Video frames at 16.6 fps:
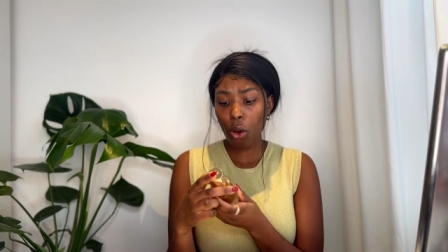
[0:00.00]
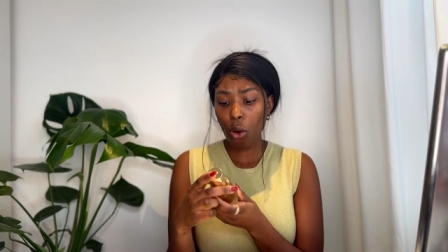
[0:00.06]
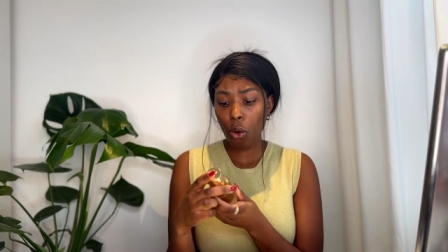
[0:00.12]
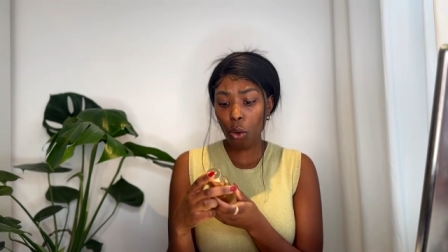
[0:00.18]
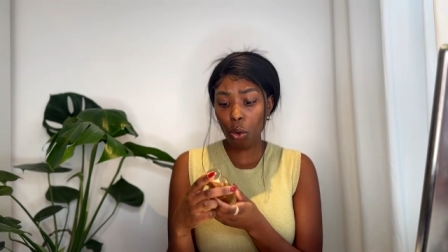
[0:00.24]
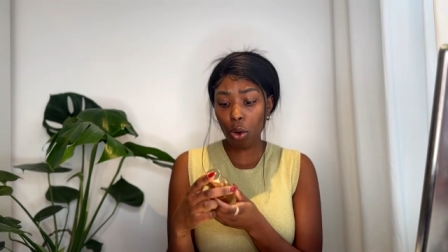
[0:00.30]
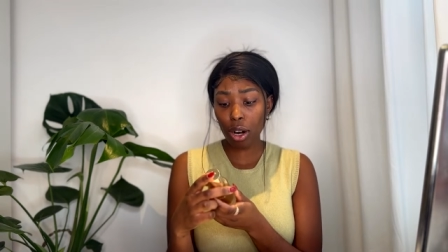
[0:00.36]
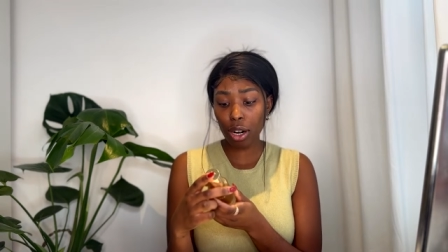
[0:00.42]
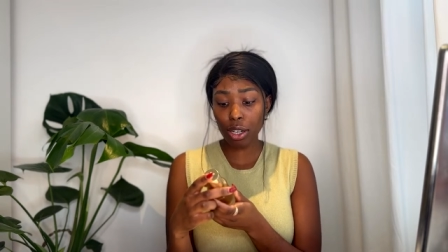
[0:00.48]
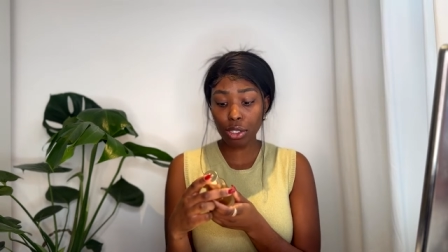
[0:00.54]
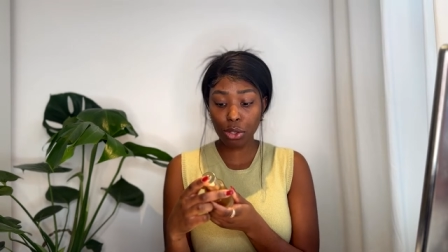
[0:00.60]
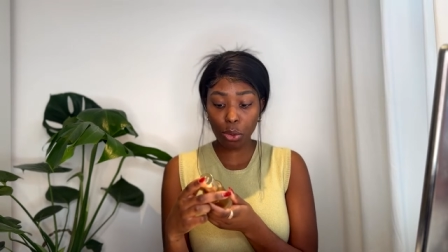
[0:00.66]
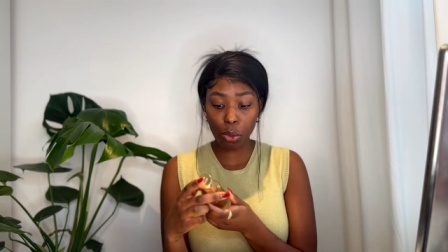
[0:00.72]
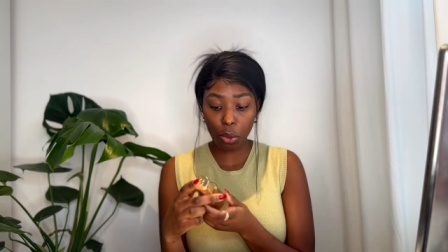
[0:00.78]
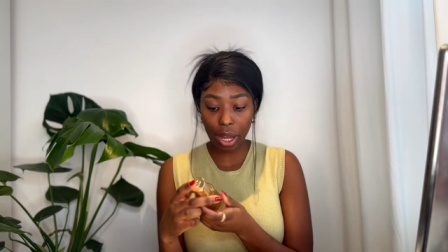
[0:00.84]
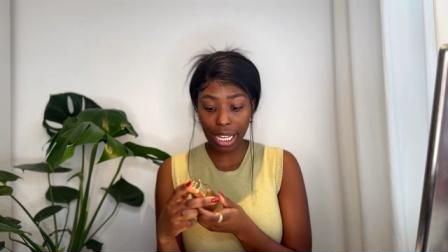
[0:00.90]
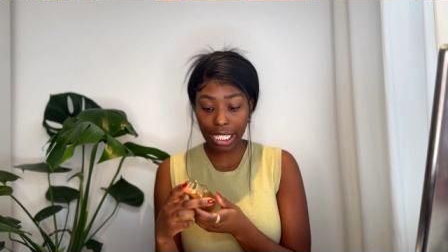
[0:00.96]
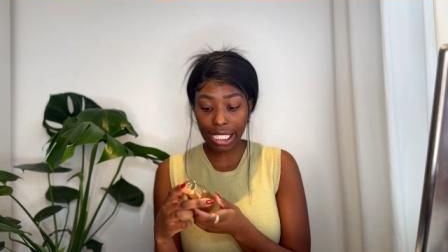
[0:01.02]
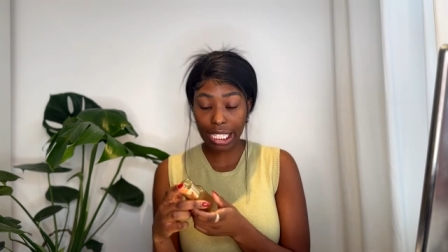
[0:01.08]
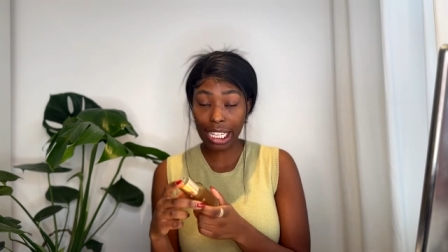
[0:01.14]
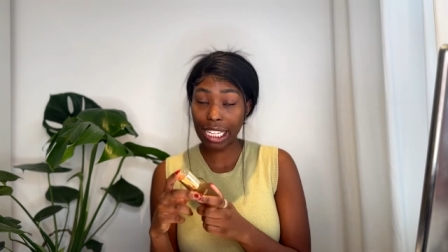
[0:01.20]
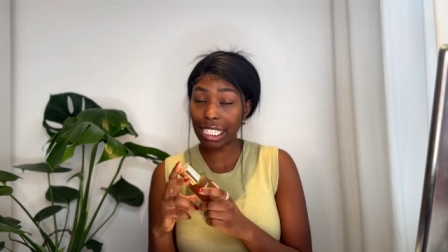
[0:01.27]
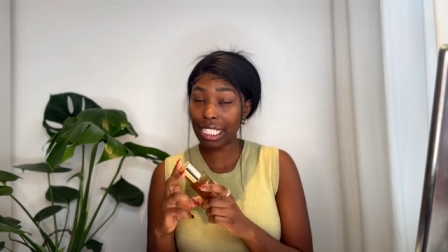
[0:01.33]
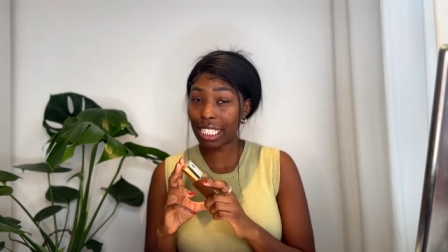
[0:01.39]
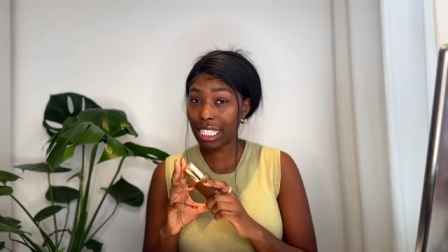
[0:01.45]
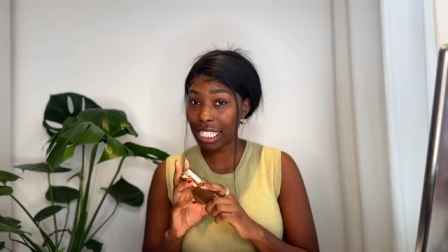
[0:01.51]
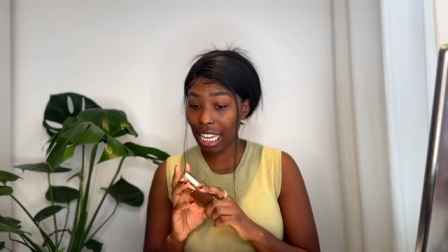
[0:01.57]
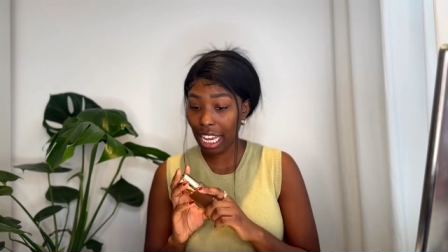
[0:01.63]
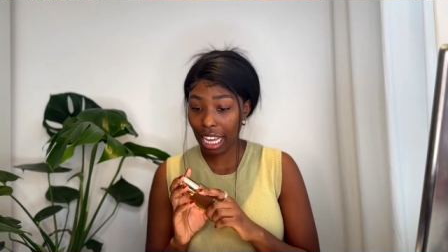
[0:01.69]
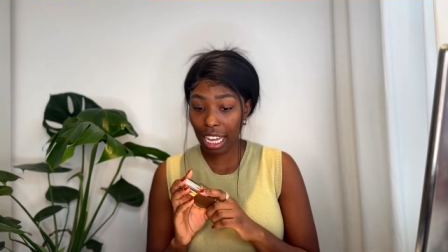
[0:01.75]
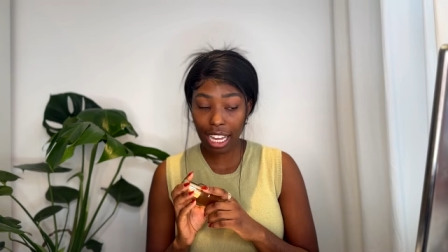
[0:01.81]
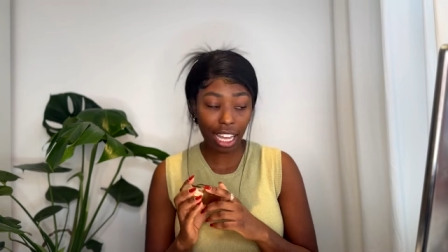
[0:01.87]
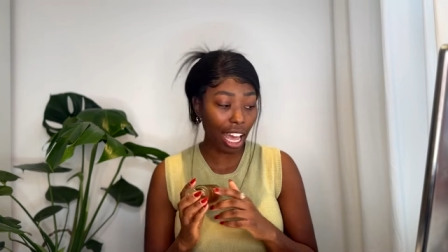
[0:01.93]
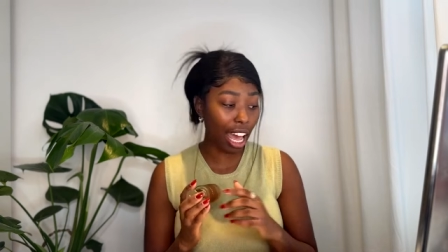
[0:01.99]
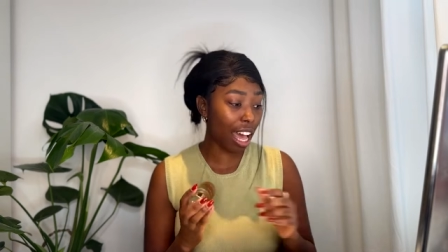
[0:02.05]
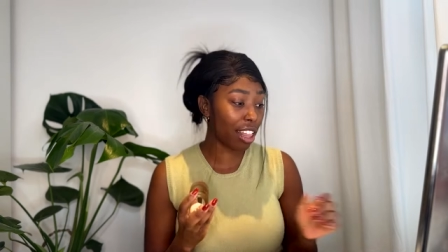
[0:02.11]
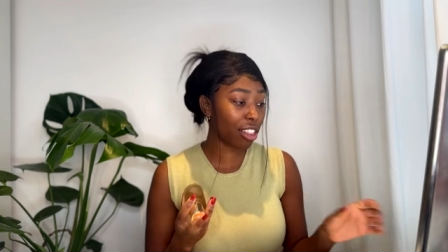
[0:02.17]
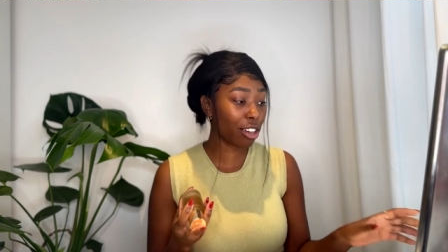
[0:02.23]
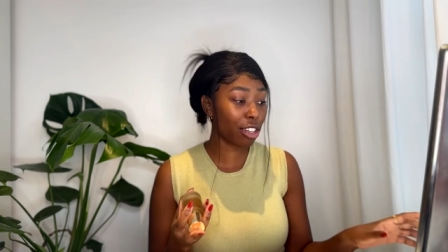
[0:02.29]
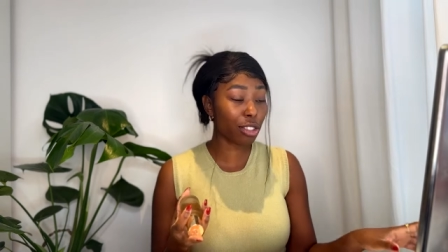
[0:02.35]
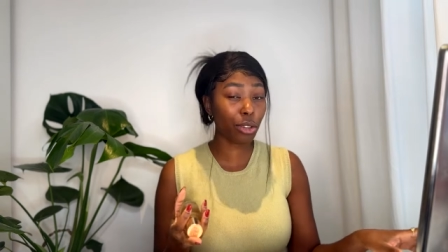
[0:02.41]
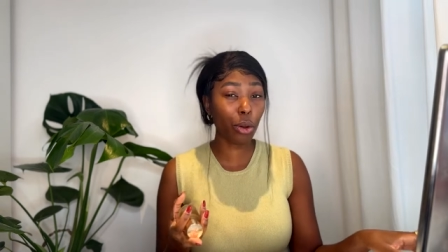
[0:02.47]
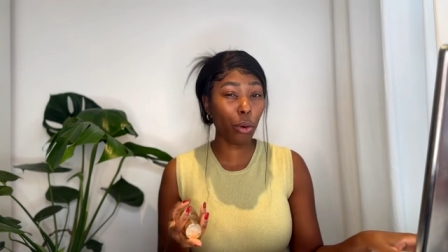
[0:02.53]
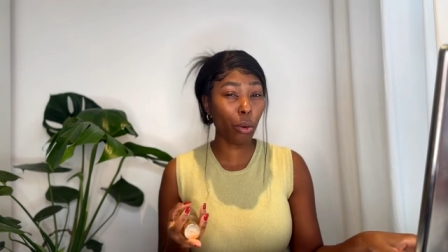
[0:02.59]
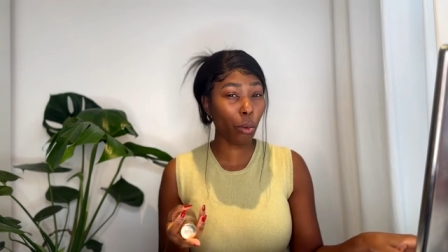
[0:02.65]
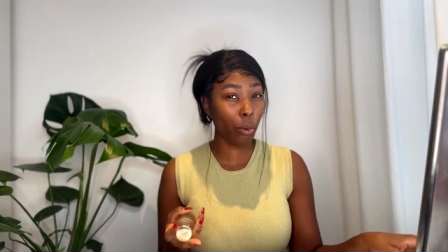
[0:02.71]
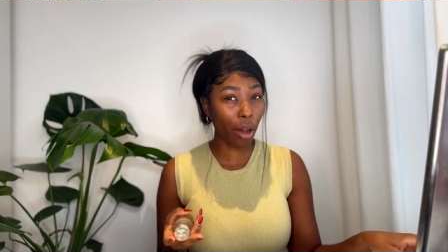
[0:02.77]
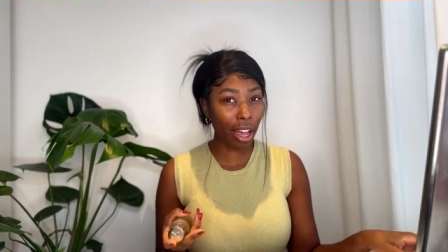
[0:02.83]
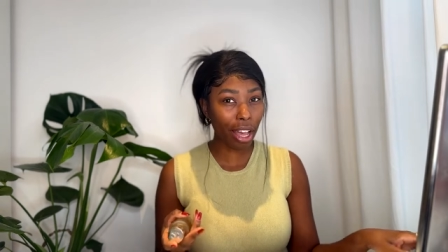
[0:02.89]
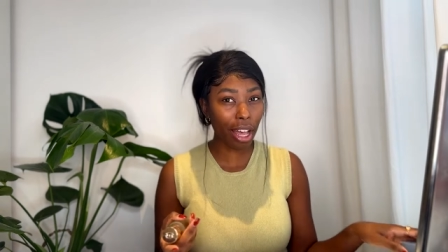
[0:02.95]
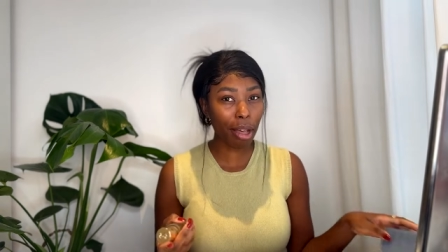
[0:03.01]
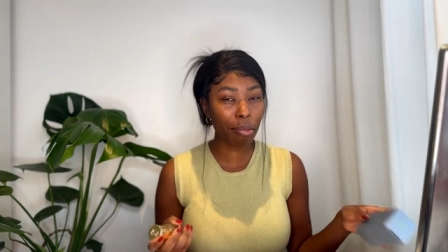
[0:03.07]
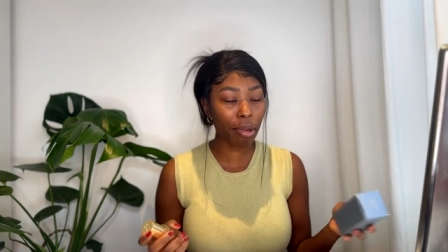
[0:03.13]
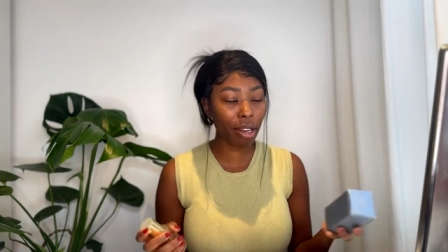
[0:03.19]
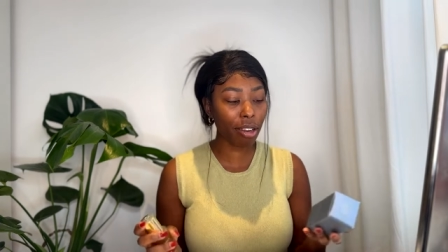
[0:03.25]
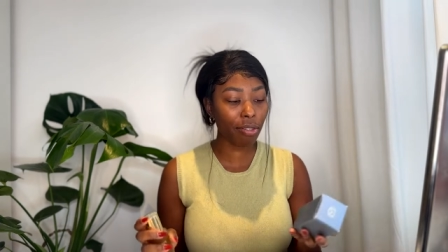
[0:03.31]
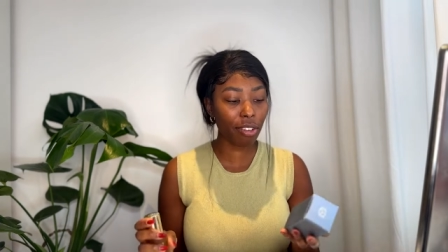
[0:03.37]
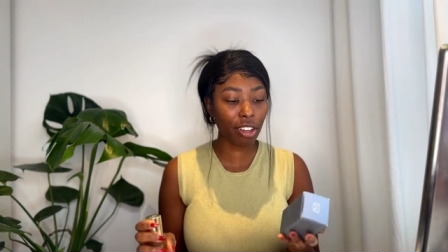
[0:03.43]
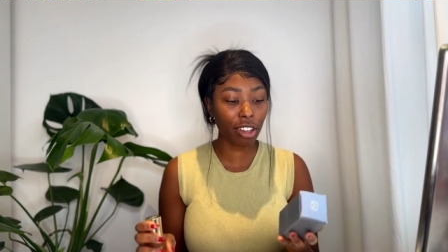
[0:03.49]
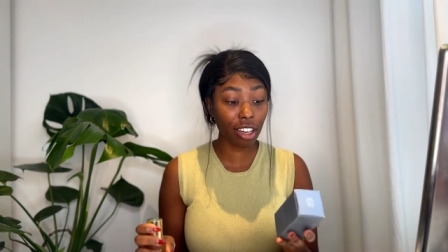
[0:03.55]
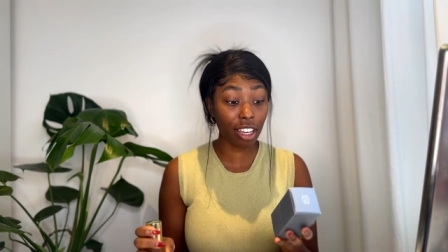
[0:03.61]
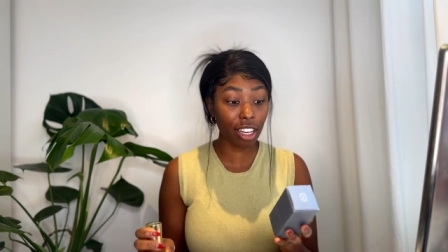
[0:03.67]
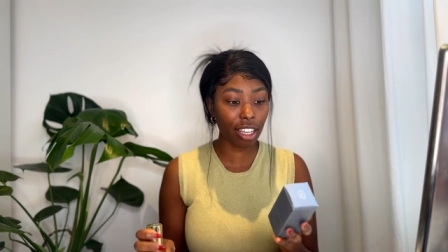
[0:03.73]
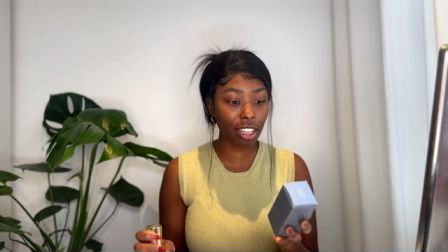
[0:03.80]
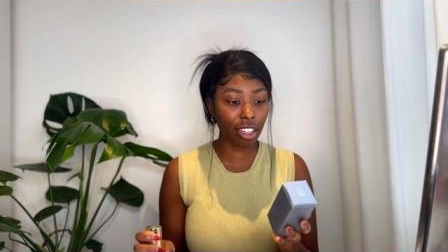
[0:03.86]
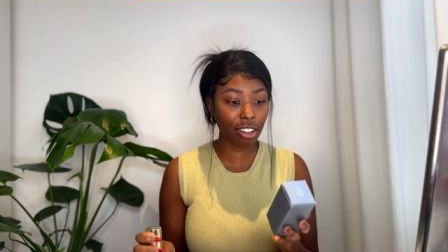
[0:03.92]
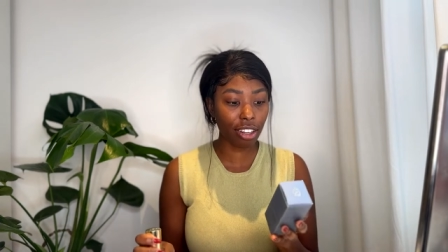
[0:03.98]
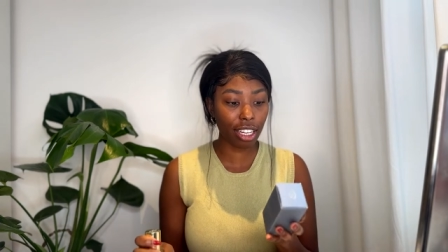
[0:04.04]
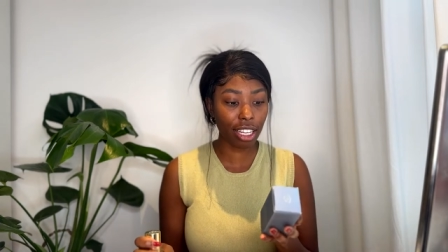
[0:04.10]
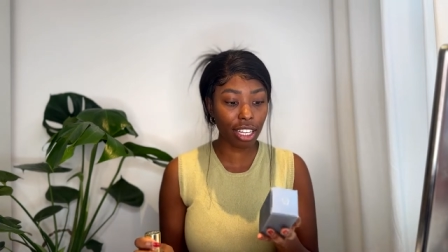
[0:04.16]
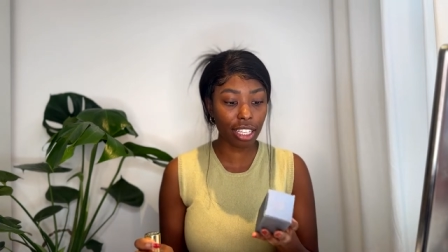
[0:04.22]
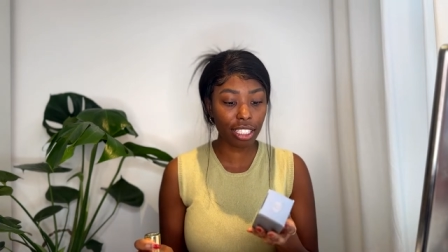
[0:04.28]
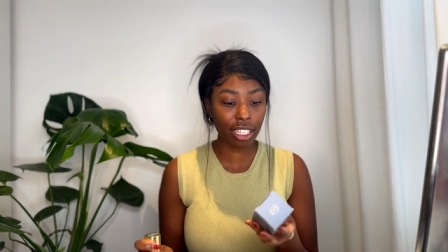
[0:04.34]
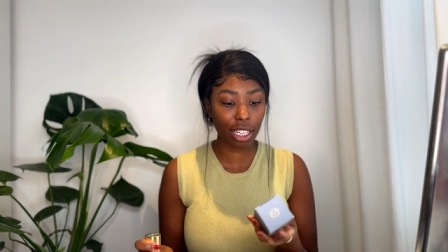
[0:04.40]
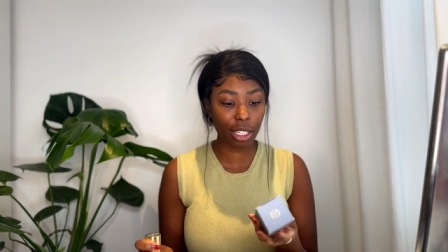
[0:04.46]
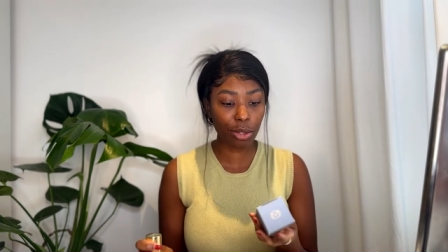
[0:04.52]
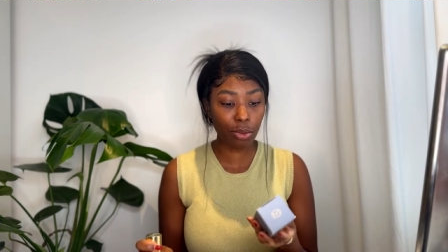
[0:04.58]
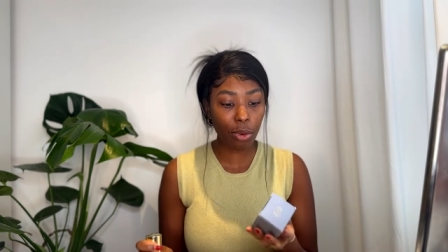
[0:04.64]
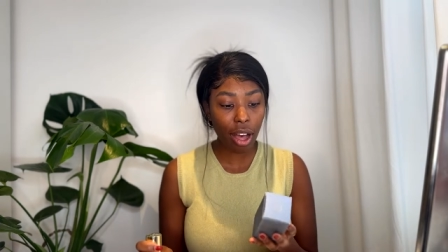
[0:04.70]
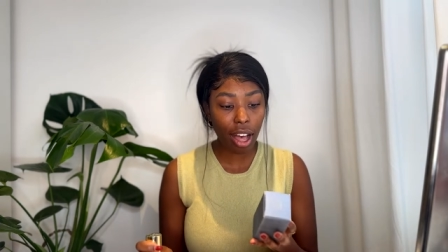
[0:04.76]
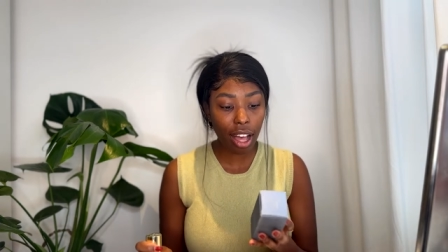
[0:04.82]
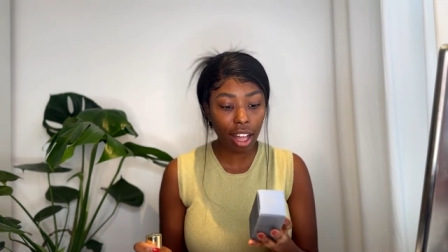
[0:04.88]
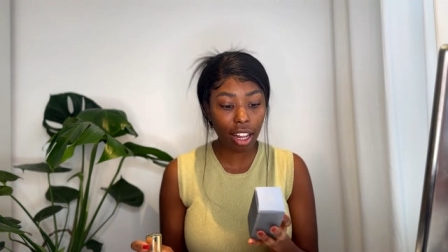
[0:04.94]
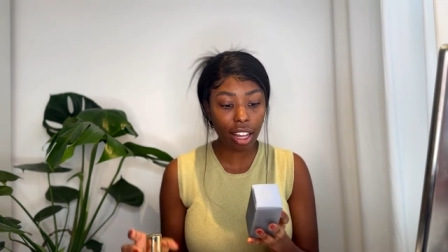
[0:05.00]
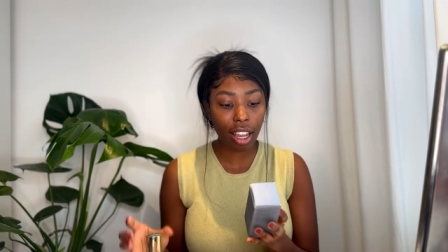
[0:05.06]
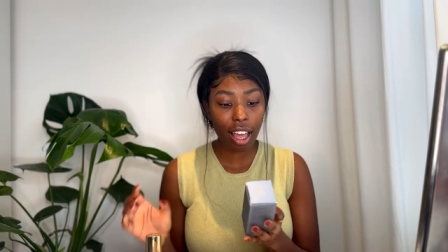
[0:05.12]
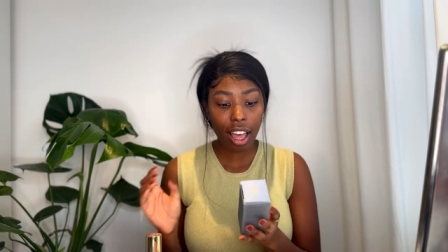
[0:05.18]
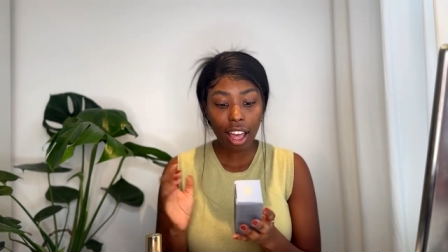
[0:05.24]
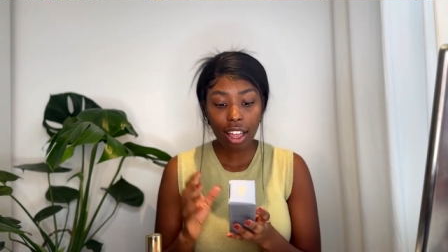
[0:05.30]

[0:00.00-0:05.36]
or twice a day. And there's quite a bit of good ingredients as well.